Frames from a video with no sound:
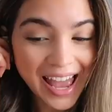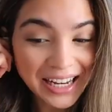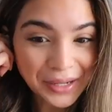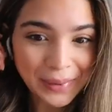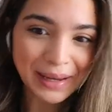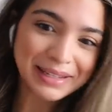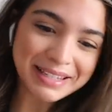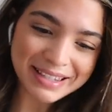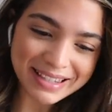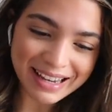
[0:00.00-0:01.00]

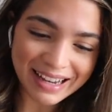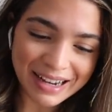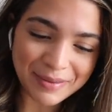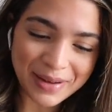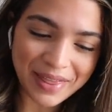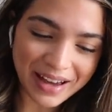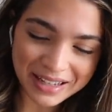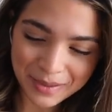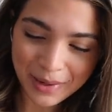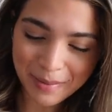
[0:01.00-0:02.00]
Anyways, that
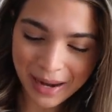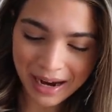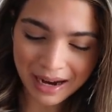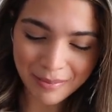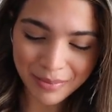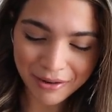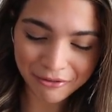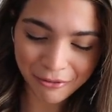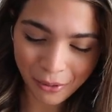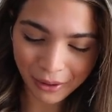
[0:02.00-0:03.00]
is my makeup
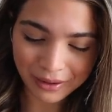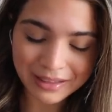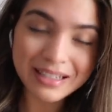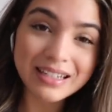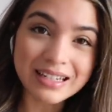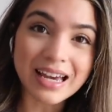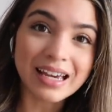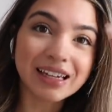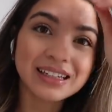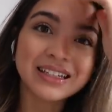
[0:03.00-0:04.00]
for
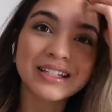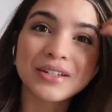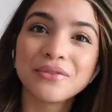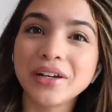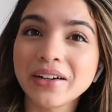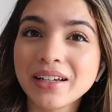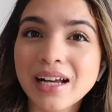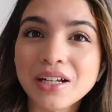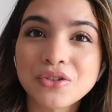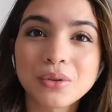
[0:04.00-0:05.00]
today. It is very
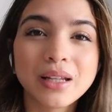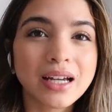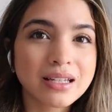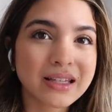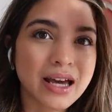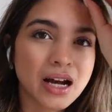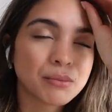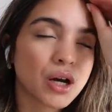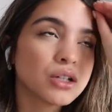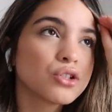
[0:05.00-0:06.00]
natural. Like I said,
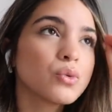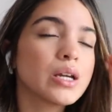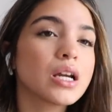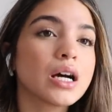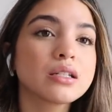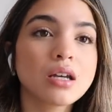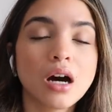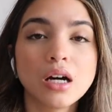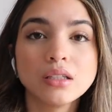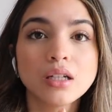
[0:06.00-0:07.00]
I'm not doing a
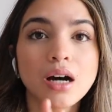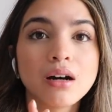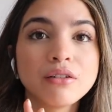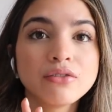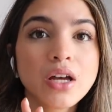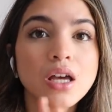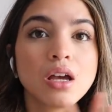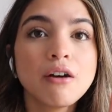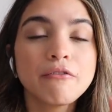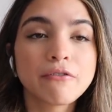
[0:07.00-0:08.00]
ton of
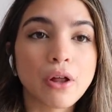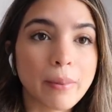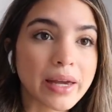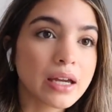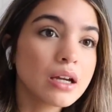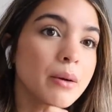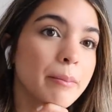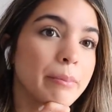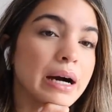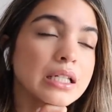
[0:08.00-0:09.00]
filming,
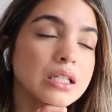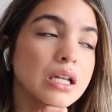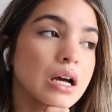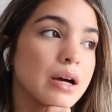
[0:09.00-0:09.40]
but